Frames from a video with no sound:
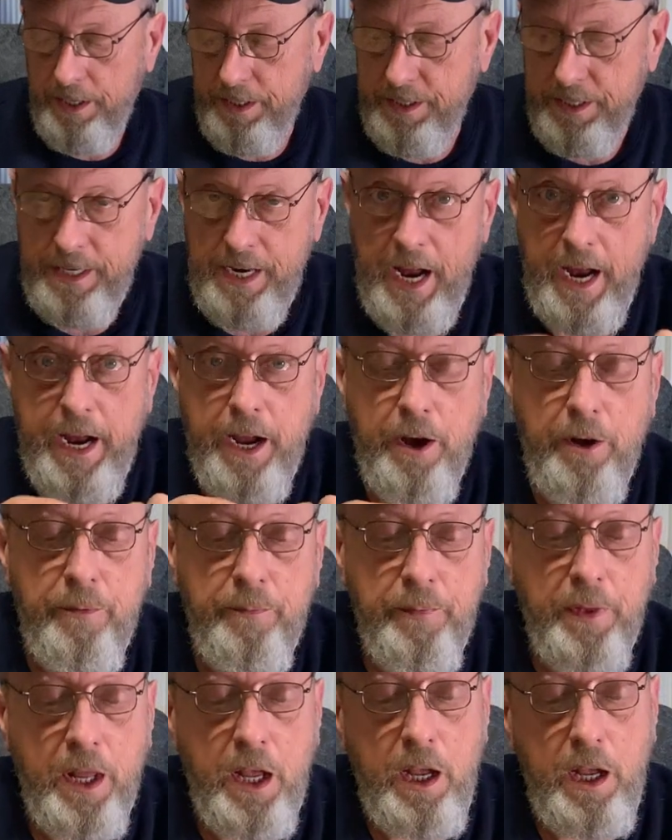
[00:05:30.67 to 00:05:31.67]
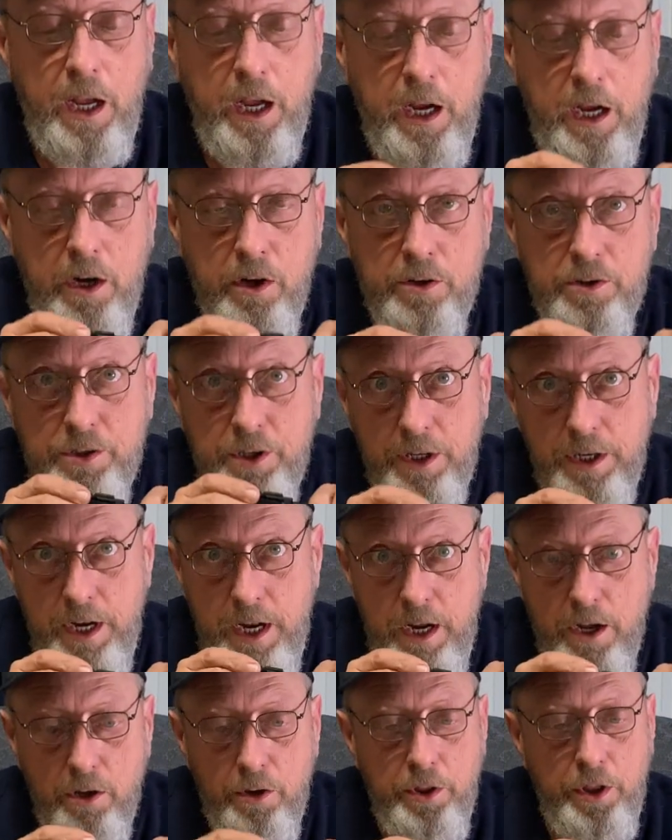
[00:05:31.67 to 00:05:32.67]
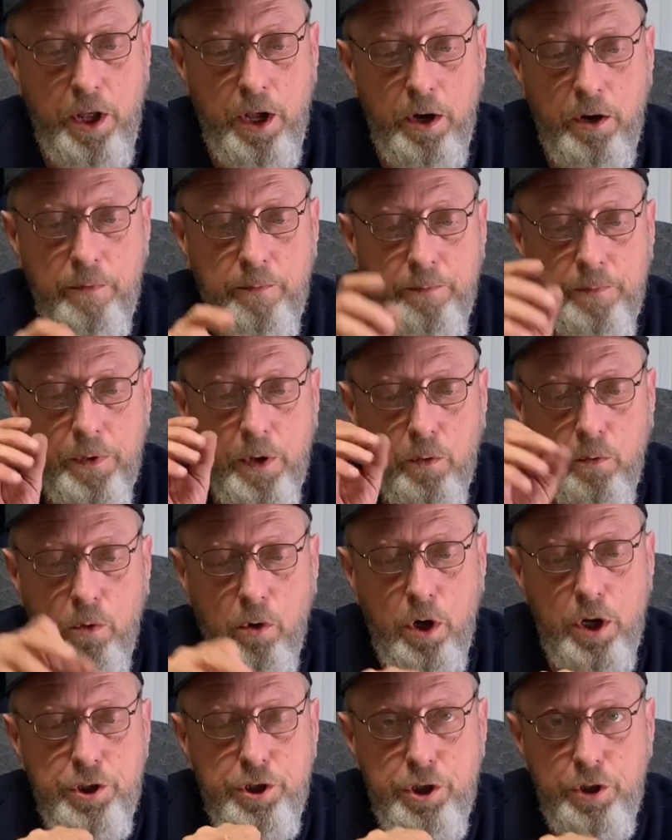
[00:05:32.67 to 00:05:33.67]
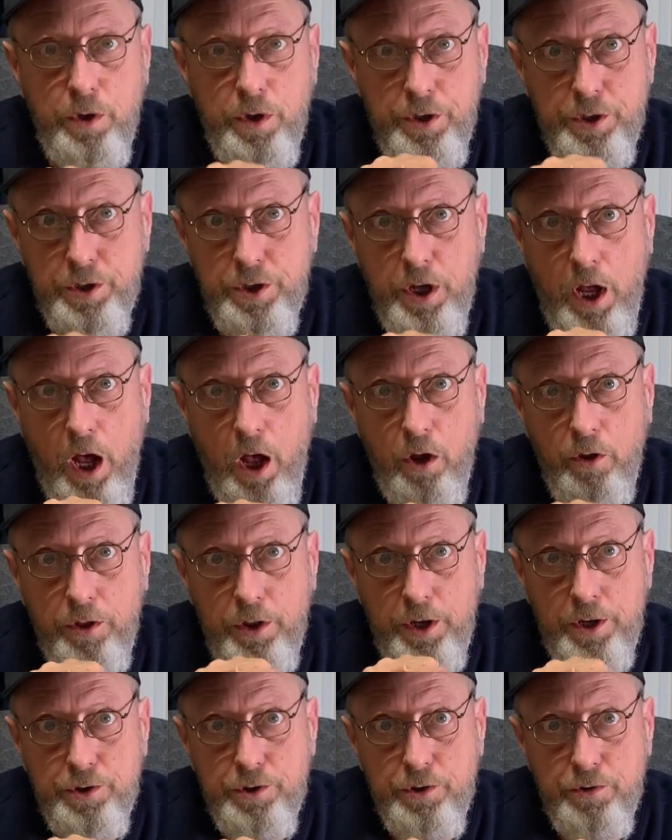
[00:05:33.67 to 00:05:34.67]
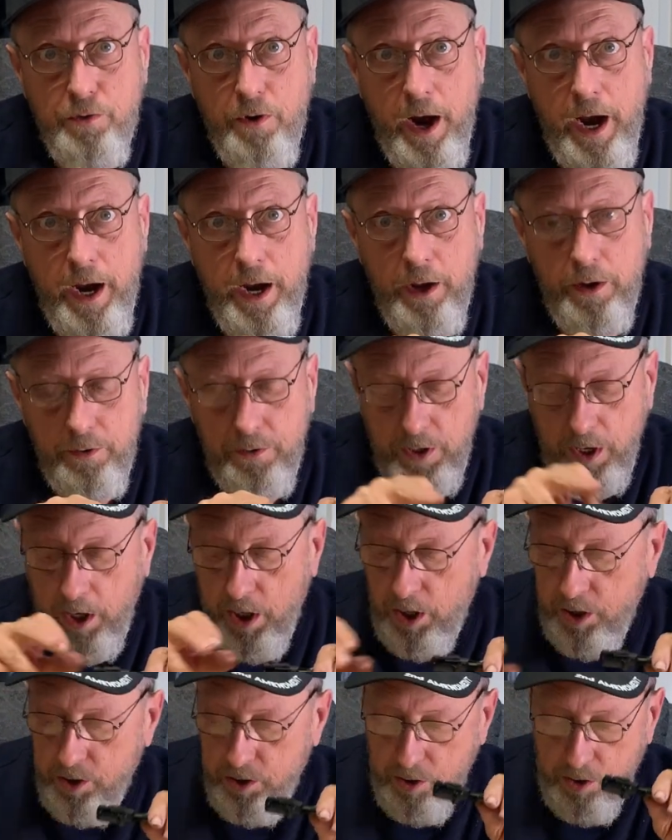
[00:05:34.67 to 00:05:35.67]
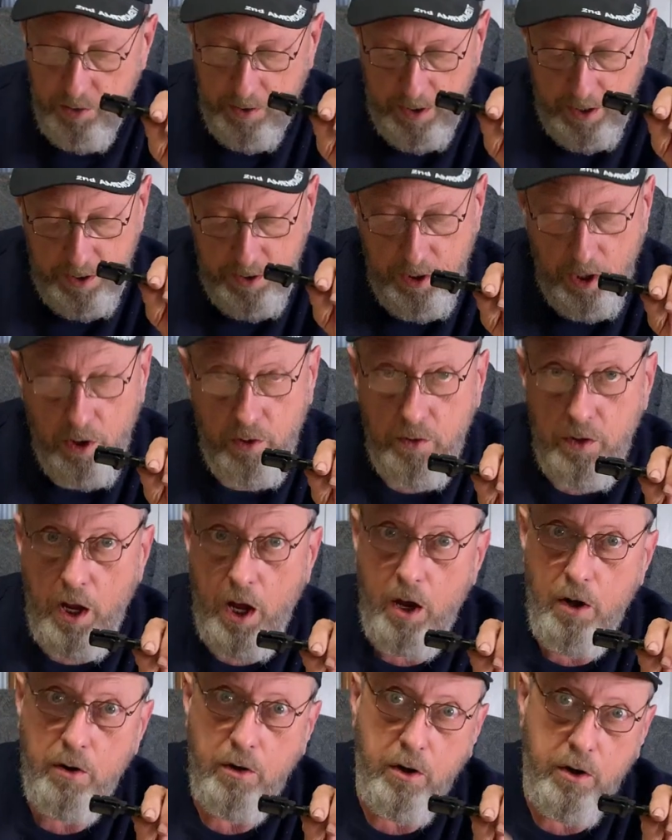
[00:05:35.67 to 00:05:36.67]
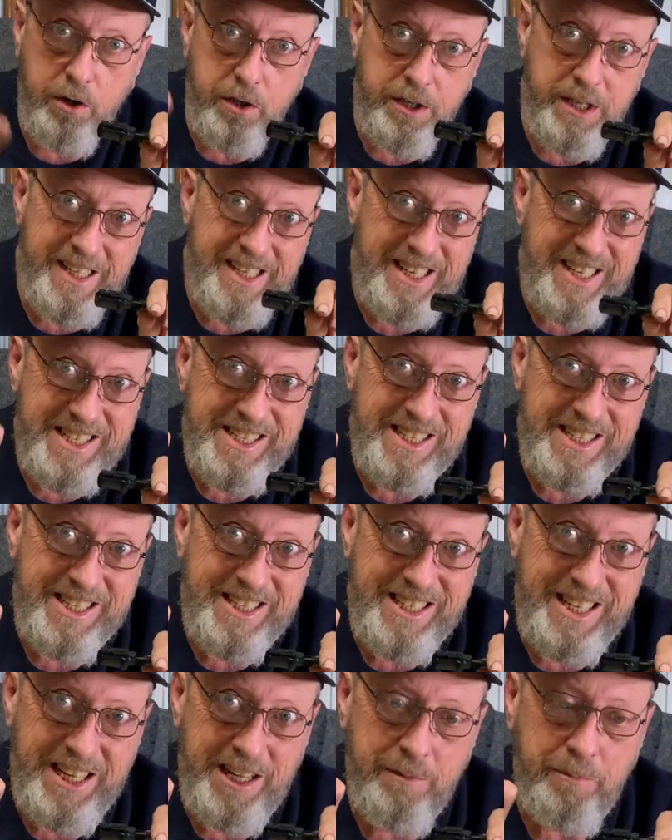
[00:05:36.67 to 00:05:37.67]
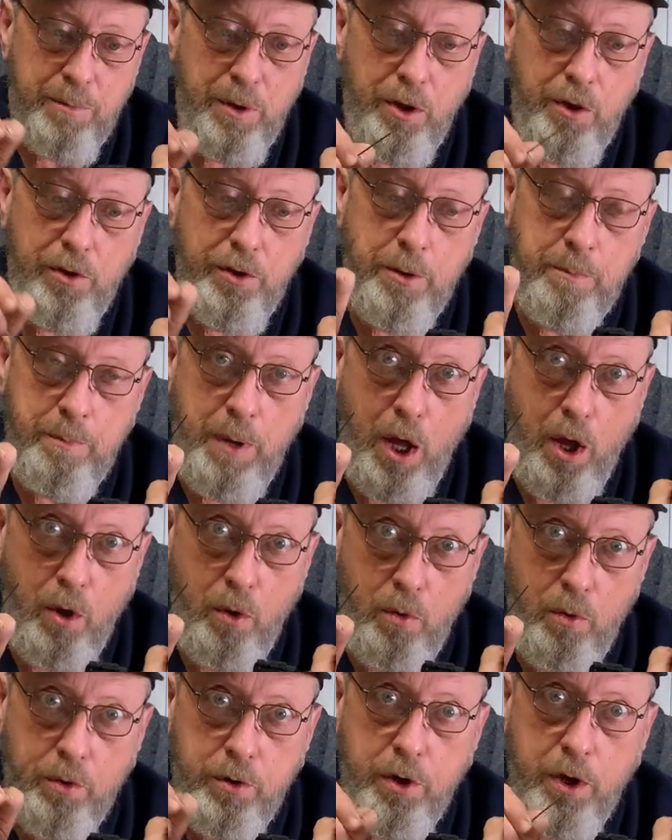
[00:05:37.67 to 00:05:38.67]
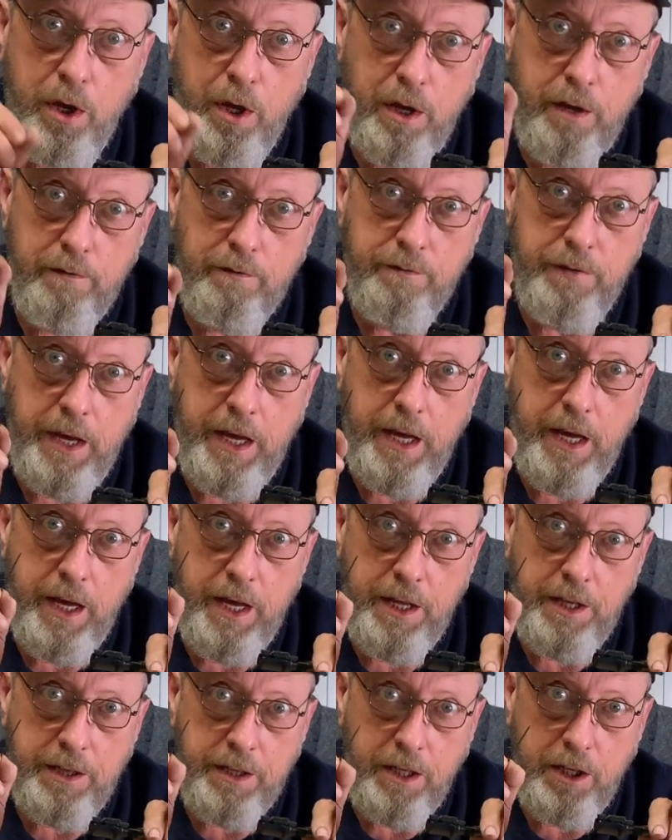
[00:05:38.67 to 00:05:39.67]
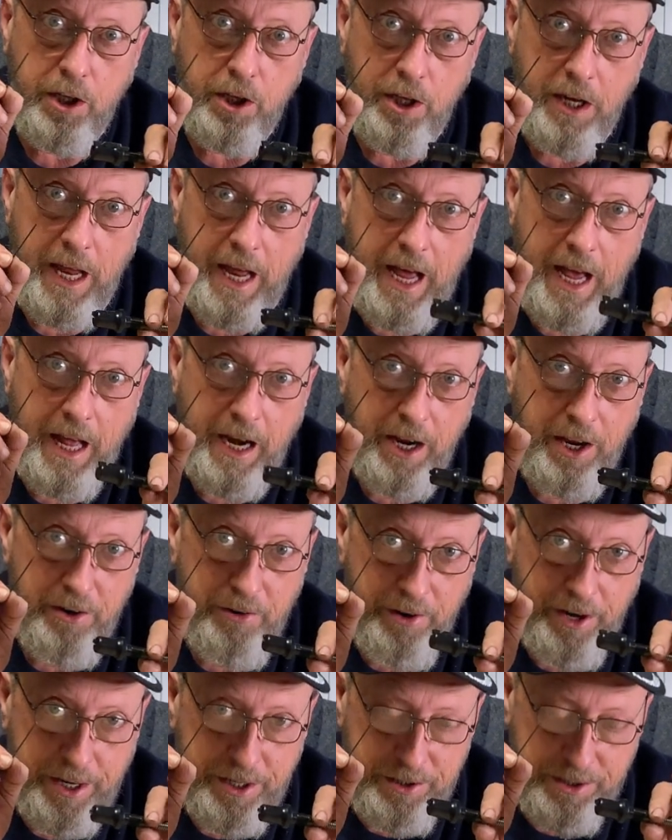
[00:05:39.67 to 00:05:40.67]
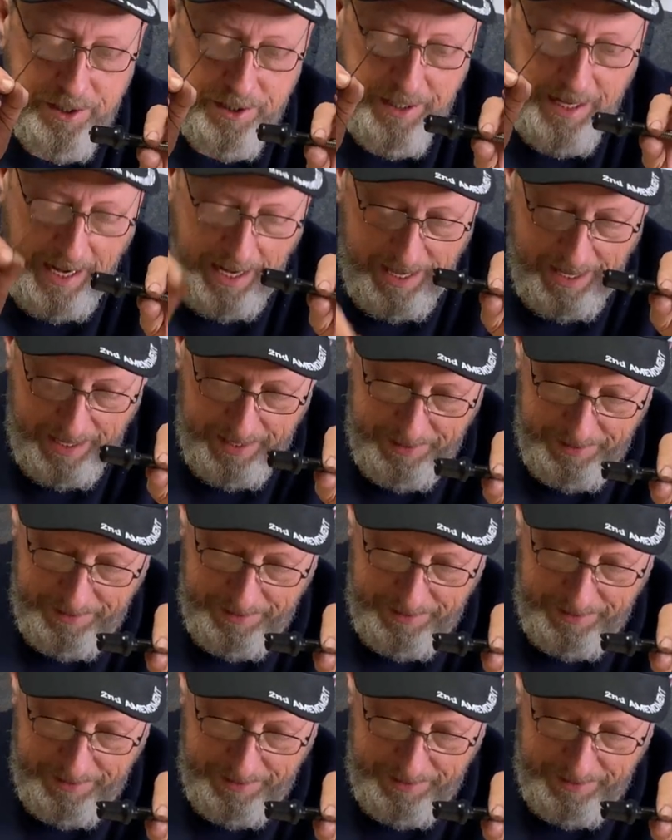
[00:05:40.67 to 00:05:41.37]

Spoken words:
Now, here's the deal though. Once you install this shroud, you can no longer disassemble the bolt via the little Allen wrench guy.